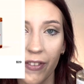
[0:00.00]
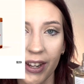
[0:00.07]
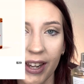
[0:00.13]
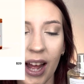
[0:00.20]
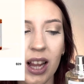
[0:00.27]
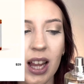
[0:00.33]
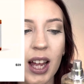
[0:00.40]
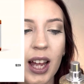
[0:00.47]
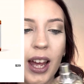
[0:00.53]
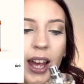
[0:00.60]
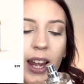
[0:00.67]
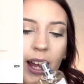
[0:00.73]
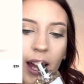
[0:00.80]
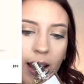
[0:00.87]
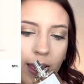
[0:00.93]
vanilla
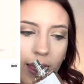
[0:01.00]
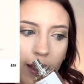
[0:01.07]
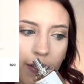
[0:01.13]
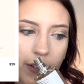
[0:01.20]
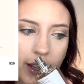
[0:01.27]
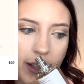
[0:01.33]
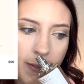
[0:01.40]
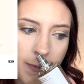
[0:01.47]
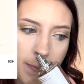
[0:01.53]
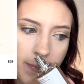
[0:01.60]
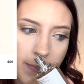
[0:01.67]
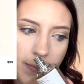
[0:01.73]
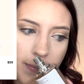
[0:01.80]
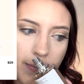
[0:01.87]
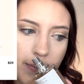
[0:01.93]
and I love it.
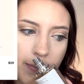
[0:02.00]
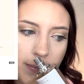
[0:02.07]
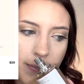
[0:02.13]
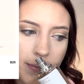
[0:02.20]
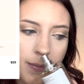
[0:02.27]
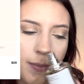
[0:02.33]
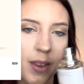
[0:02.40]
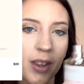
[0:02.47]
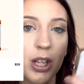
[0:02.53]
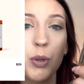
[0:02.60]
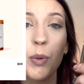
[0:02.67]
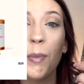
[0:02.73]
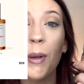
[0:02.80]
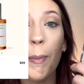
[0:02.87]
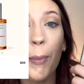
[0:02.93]
This would be